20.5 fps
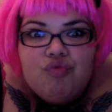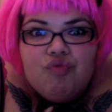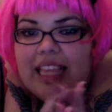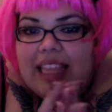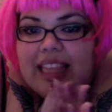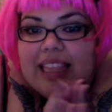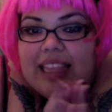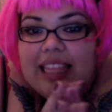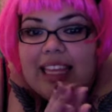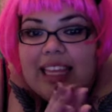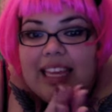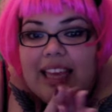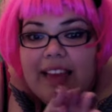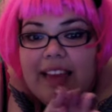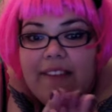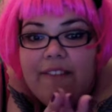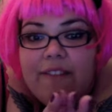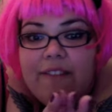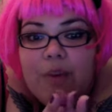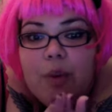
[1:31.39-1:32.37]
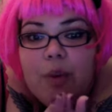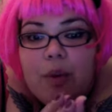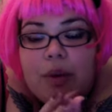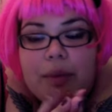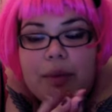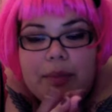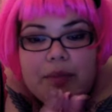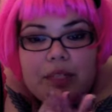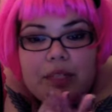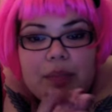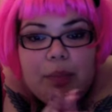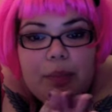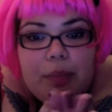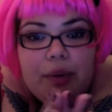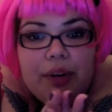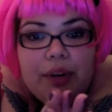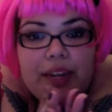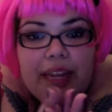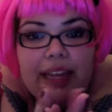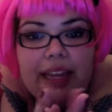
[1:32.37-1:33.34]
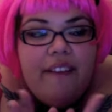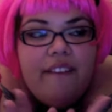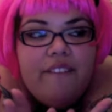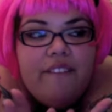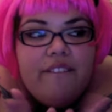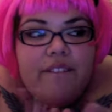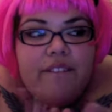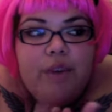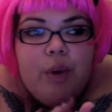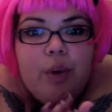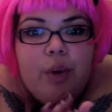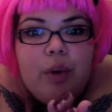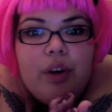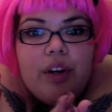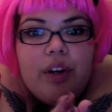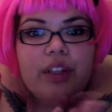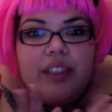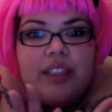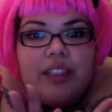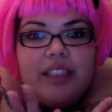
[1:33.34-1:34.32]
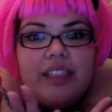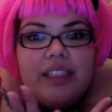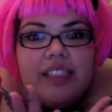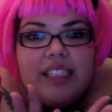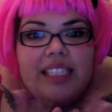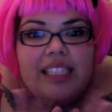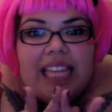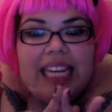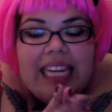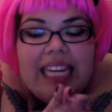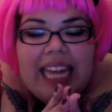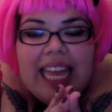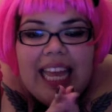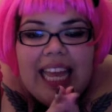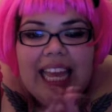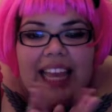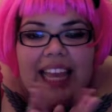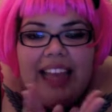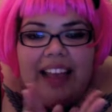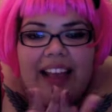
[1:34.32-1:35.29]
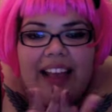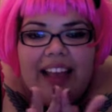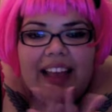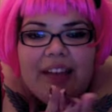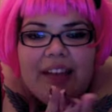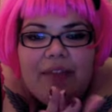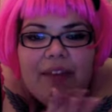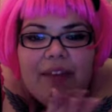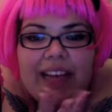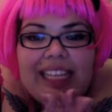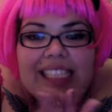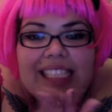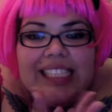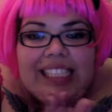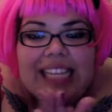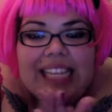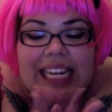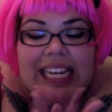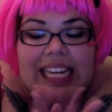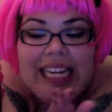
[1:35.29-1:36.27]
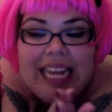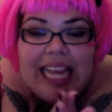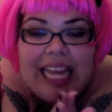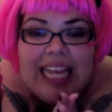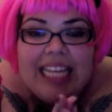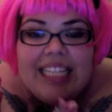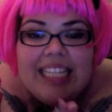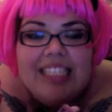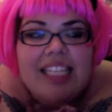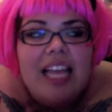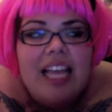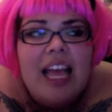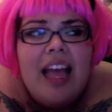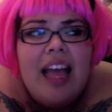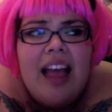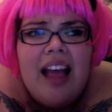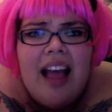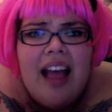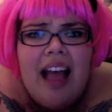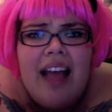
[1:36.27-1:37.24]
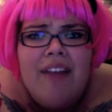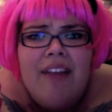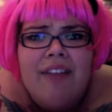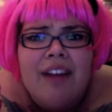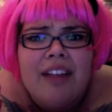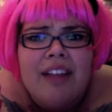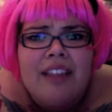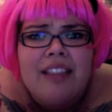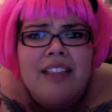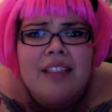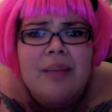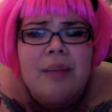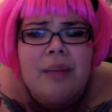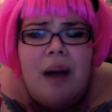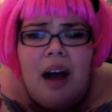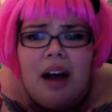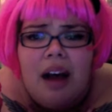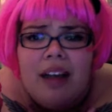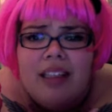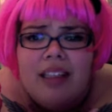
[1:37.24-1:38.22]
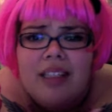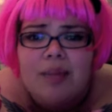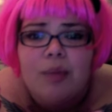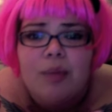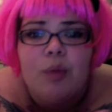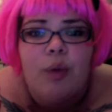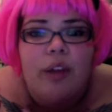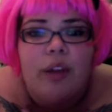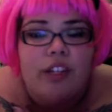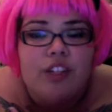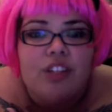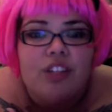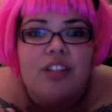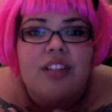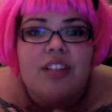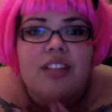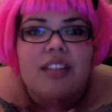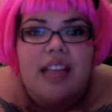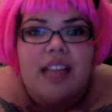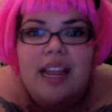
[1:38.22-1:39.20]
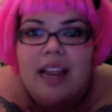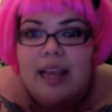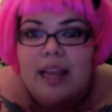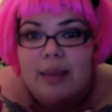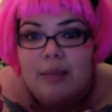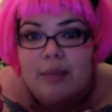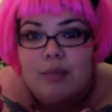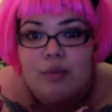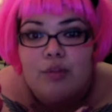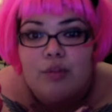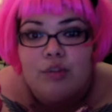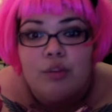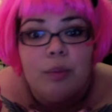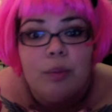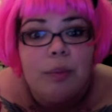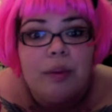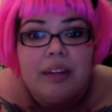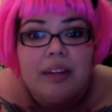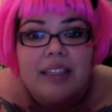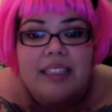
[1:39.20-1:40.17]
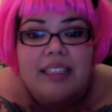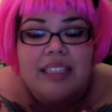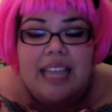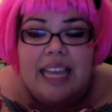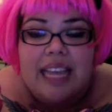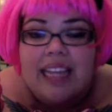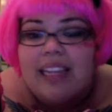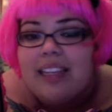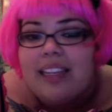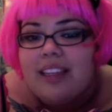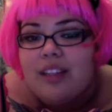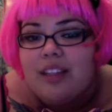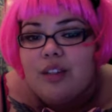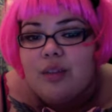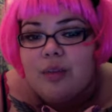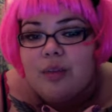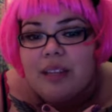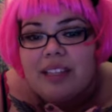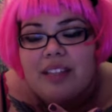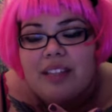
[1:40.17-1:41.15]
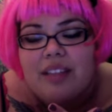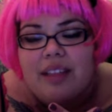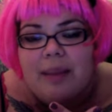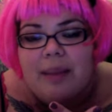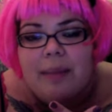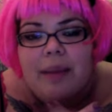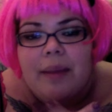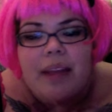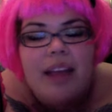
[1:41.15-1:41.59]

The Forum Spring for Sunday, Advice Sundays. I've gotten some awesome questions and I am super excited to answer them.